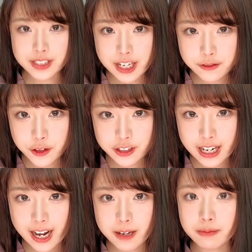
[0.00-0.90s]
save your
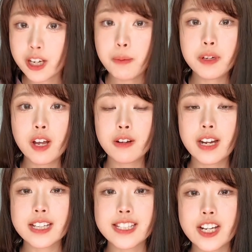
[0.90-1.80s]
time, come along
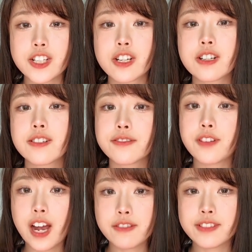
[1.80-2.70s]
as I share the
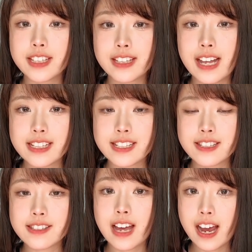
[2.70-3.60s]
5 key
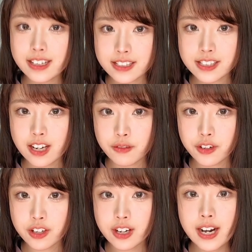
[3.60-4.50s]
lessons I
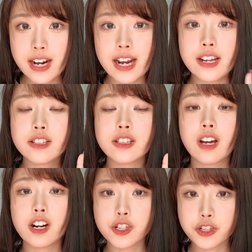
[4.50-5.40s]
discovered in the
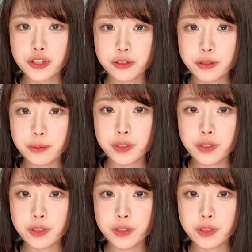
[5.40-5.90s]
100 YouTube